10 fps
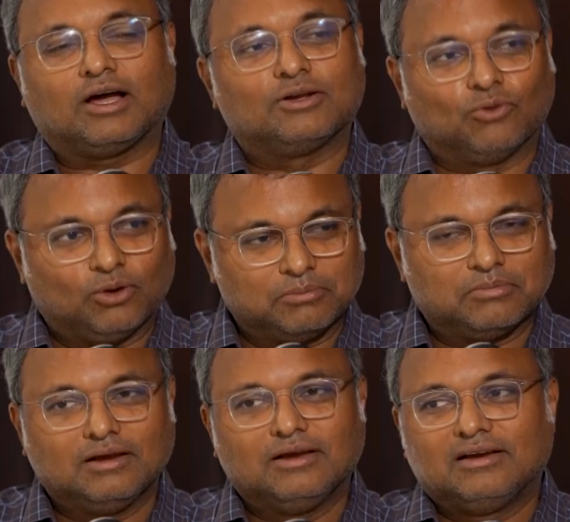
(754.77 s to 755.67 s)
So I know
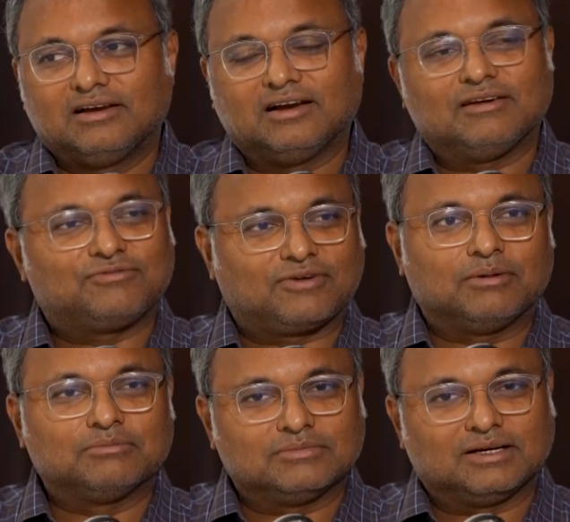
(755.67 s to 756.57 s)
him
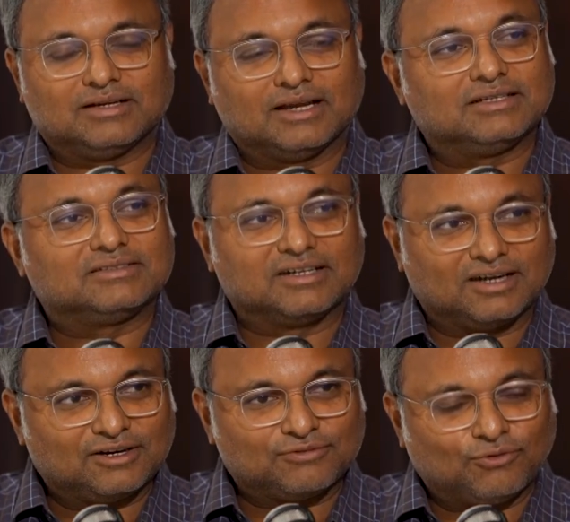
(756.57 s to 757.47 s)
from 93,
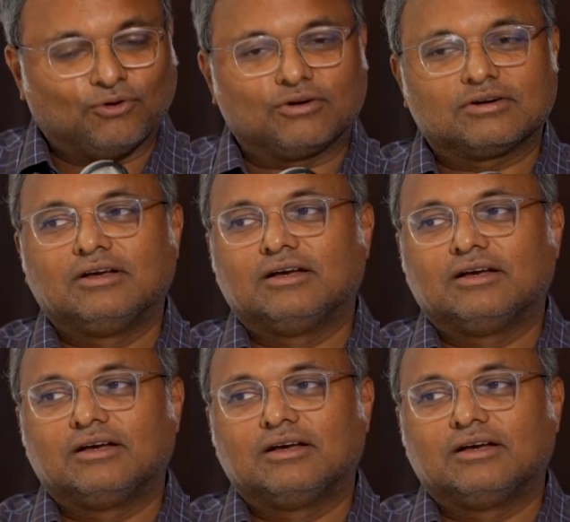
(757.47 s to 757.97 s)
94.